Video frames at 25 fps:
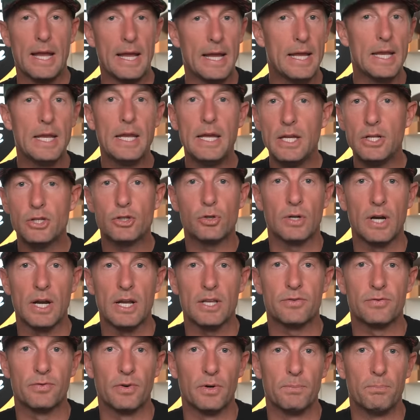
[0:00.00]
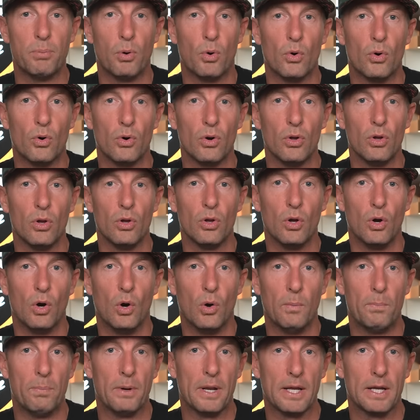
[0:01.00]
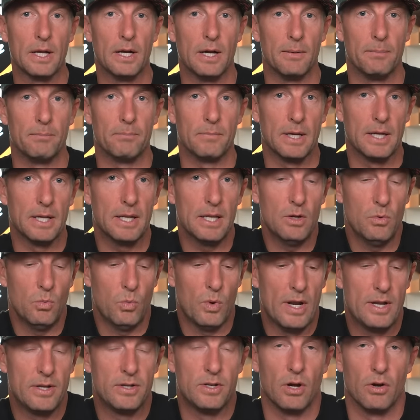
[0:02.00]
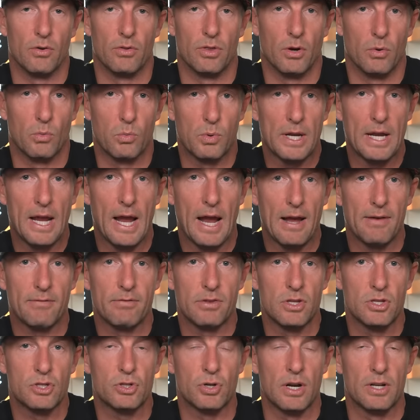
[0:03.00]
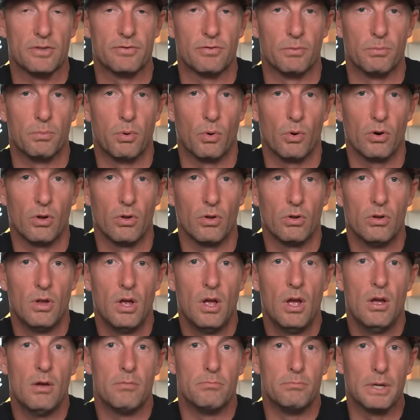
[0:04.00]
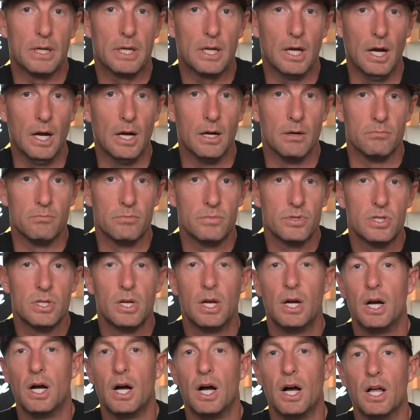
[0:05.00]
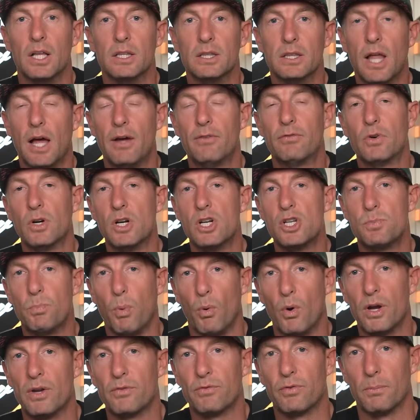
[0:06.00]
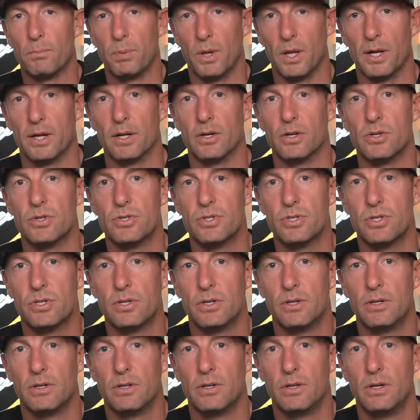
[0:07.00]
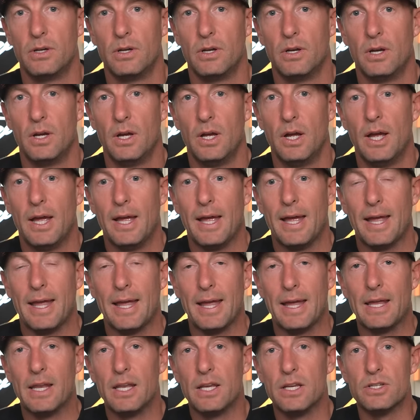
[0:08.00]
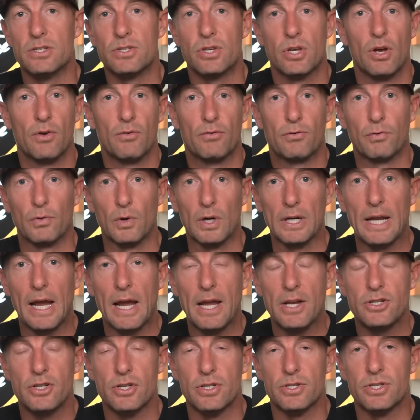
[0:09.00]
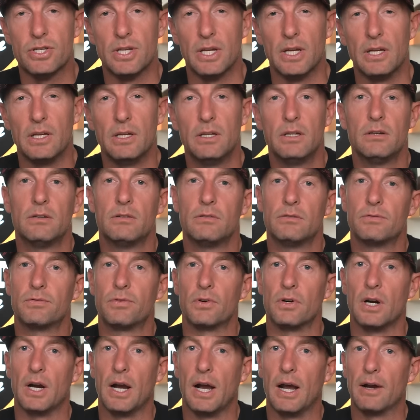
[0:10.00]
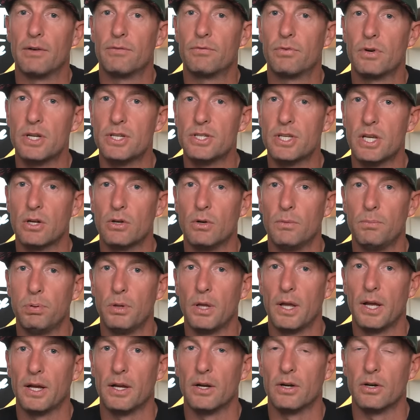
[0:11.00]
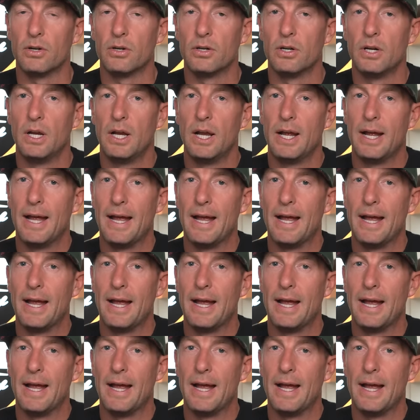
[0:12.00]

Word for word: any transfer portal opening up, any window that we have in the transfer portal becomes a leverage point for players. It is free agency for every single player,